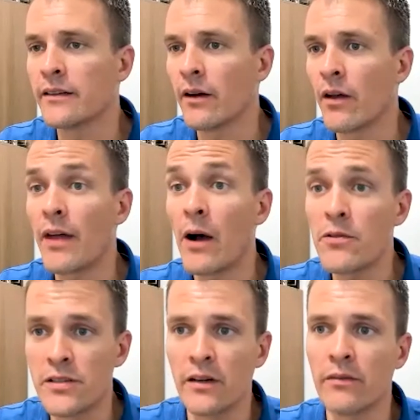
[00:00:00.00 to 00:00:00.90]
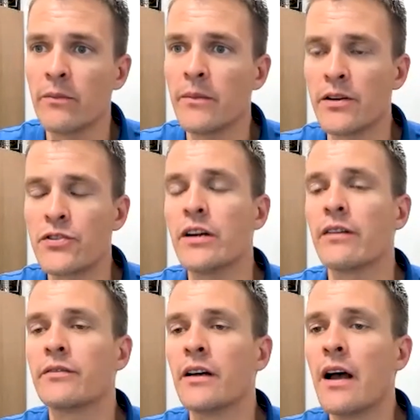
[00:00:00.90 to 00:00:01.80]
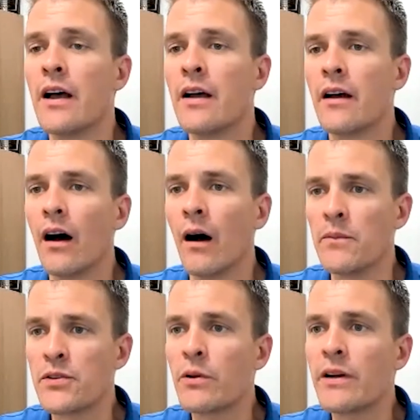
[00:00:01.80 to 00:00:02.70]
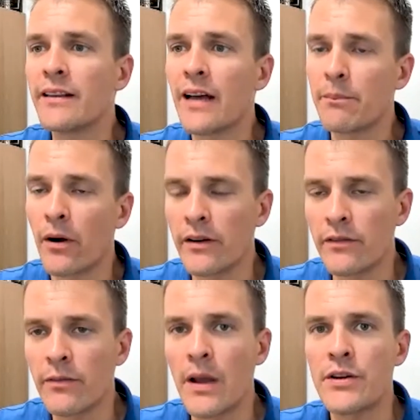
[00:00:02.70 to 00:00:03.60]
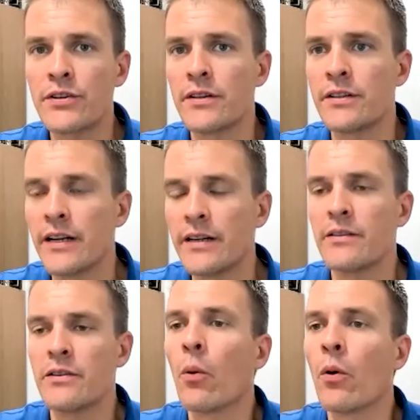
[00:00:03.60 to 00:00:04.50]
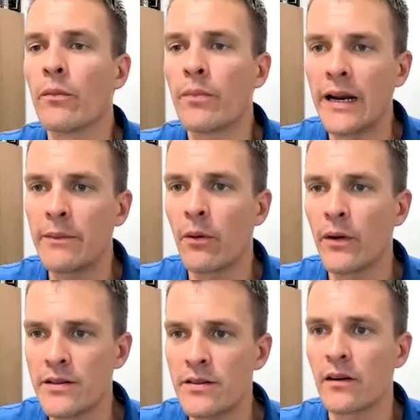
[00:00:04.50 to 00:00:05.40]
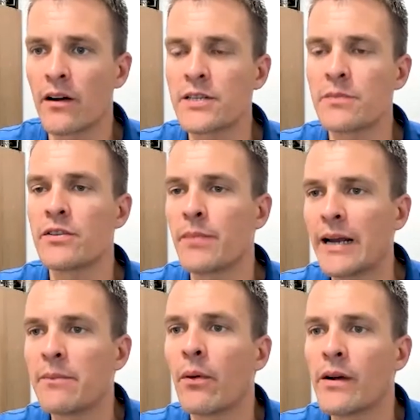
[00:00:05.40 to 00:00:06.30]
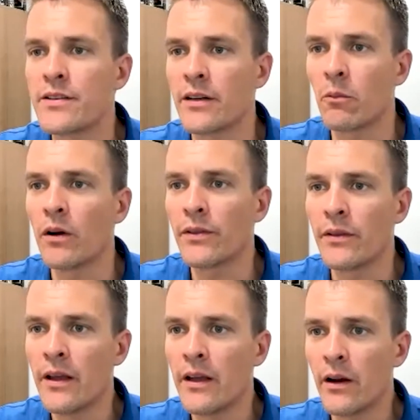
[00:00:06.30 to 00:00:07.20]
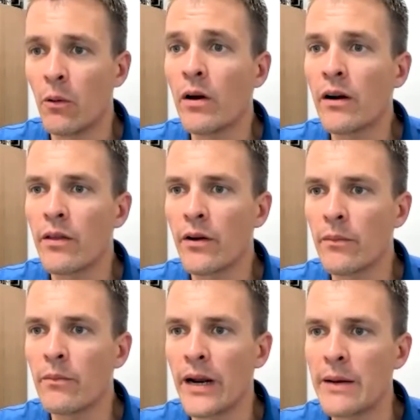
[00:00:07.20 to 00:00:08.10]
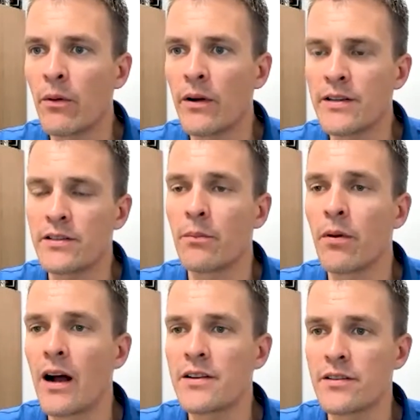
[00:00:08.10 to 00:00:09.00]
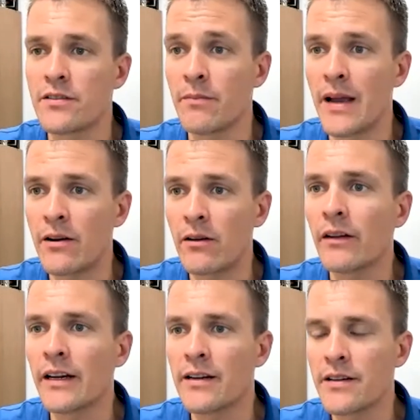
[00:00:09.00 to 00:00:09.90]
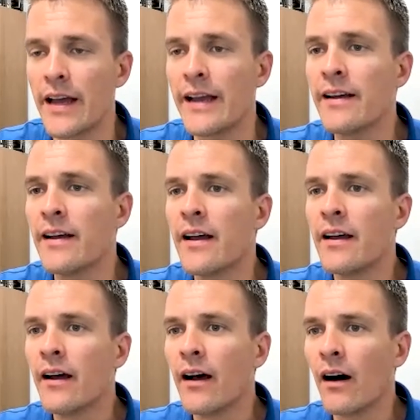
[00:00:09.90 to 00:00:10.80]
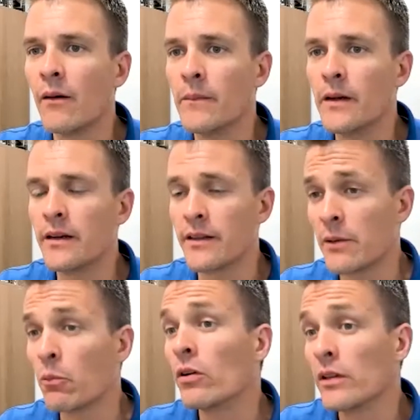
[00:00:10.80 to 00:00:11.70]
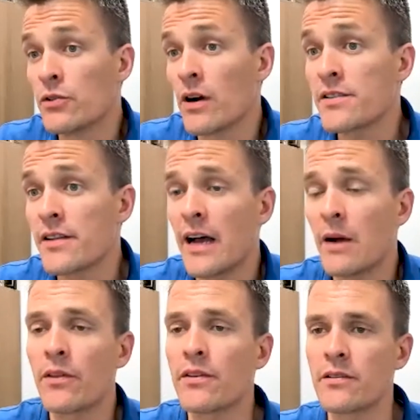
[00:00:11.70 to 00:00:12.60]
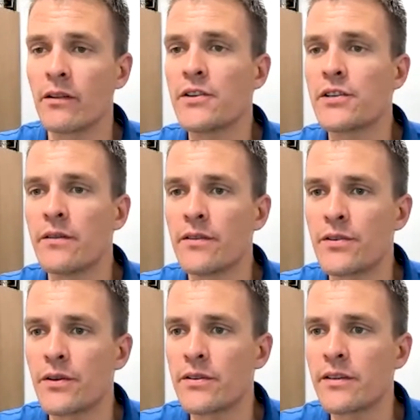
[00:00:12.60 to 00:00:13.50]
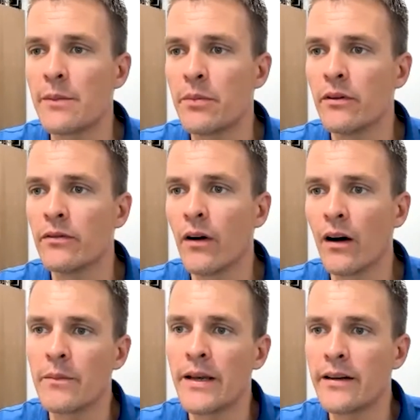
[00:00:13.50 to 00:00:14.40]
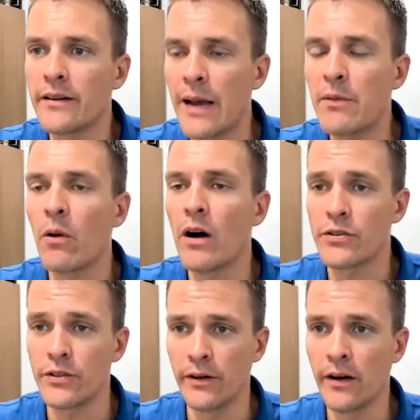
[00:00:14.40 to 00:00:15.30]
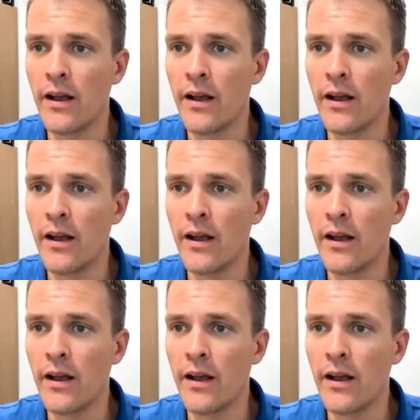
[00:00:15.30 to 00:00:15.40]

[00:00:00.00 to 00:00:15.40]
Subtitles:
1,000 of them in a shift. So we get that part information, get your pain points, the customer's pain points on what are their pain points in their process of manual cleaning today. And then we'll address that with a selection of a certain type of automated cabinet washer.